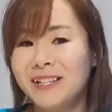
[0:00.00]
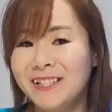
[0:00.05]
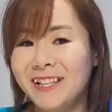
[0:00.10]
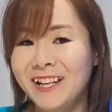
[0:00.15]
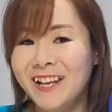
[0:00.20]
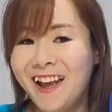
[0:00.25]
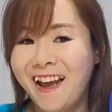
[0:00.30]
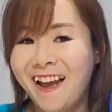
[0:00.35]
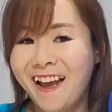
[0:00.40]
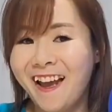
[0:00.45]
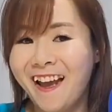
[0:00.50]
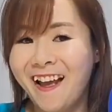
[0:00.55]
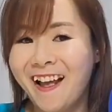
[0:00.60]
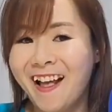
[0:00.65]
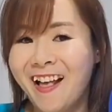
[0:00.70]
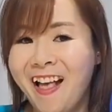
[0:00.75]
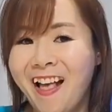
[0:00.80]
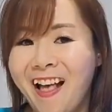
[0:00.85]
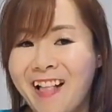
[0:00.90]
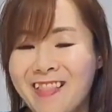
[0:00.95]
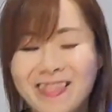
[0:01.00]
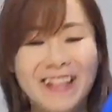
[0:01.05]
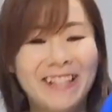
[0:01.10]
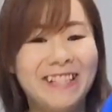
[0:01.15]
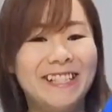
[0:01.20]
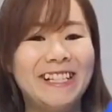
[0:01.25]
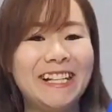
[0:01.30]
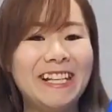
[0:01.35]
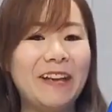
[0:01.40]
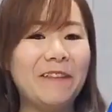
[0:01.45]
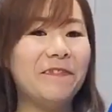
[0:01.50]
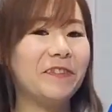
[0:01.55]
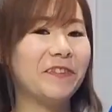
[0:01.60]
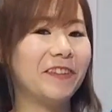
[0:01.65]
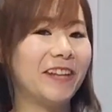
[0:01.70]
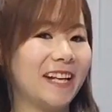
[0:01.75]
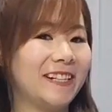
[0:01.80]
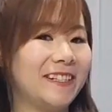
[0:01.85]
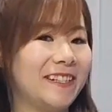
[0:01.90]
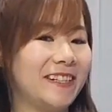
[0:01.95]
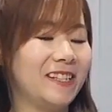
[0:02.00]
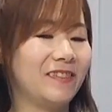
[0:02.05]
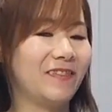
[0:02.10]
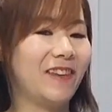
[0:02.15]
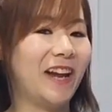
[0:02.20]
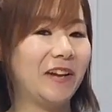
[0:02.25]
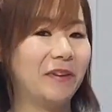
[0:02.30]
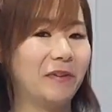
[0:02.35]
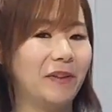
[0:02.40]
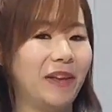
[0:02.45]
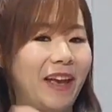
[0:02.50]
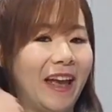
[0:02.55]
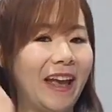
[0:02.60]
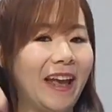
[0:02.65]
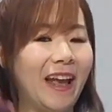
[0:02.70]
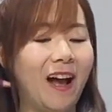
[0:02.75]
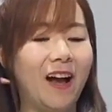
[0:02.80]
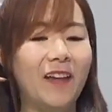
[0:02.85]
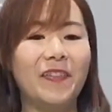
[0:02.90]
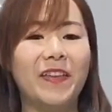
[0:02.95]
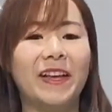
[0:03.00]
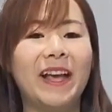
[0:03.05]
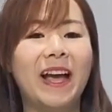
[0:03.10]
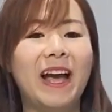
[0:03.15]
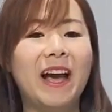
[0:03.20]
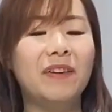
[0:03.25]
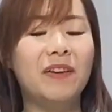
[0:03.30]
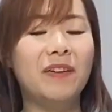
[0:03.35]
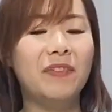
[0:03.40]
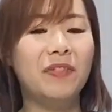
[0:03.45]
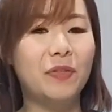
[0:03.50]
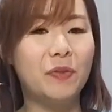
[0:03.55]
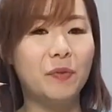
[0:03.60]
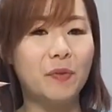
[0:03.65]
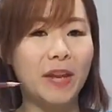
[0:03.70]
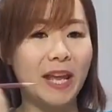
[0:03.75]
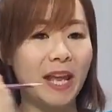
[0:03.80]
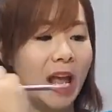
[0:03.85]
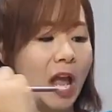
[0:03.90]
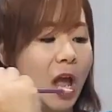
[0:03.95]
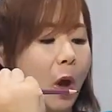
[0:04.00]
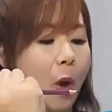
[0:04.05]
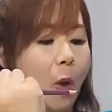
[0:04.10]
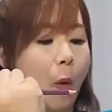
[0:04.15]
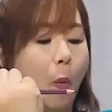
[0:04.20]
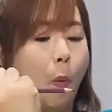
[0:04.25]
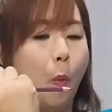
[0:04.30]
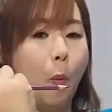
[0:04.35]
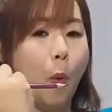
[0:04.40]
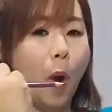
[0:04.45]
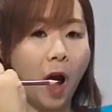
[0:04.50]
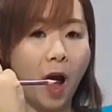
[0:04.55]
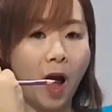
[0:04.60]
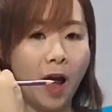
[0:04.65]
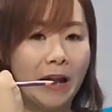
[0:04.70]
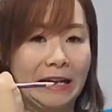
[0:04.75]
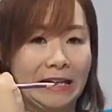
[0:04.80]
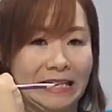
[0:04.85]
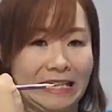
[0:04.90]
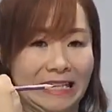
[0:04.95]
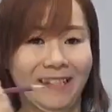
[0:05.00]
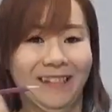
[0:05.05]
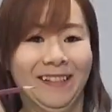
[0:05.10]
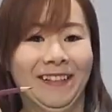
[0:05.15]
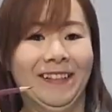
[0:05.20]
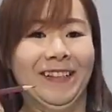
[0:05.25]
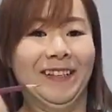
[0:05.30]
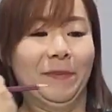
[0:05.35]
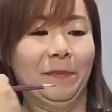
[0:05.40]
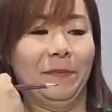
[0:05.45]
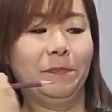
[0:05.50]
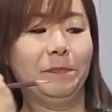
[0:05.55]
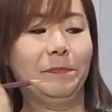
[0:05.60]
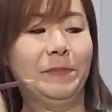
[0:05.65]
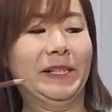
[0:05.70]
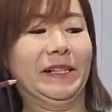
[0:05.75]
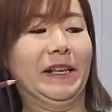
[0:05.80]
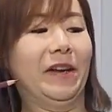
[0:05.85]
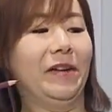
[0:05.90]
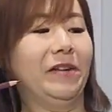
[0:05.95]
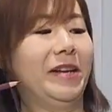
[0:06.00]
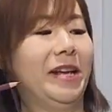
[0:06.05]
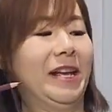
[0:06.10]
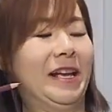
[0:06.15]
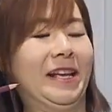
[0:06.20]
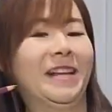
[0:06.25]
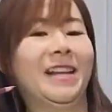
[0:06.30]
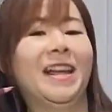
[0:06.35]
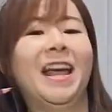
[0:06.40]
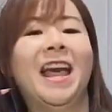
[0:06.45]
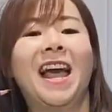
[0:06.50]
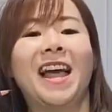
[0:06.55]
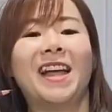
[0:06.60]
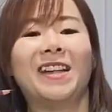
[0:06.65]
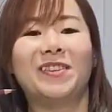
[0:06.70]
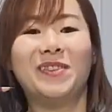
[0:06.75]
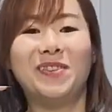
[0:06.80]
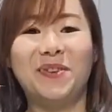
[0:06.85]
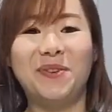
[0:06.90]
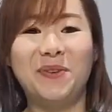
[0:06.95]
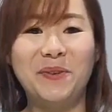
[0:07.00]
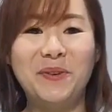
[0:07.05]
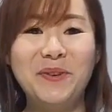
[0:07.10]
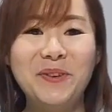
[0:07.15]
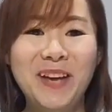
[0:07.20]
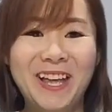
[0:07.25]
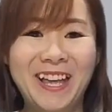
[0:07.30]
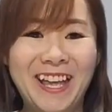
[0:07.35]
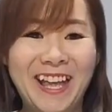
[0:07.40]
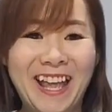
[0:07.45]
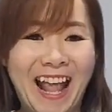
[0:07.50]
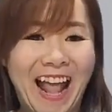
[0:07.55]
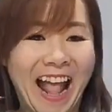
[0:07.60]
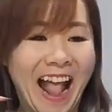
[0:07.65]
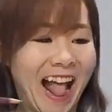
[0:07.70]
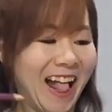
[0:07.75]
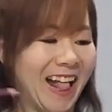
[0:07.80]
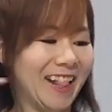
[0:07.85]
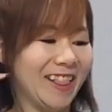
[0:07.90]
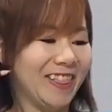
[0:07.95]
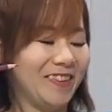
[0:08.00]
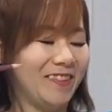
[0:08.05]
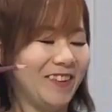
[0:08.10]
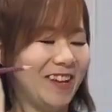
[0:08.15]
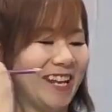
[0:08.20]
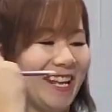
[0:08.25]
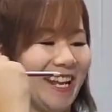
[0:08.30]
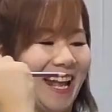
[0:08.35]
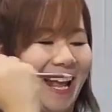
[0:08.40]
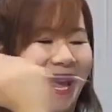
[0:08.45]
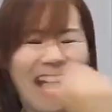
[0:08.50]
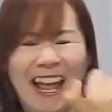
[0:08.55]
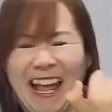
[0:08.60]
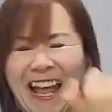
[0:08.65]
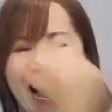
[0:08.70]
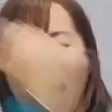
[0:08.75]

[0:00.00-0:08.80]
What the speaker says: You want to see? Let's see if your guess is right, okay? On the count of 3. 1, I'm scared. 2, 3.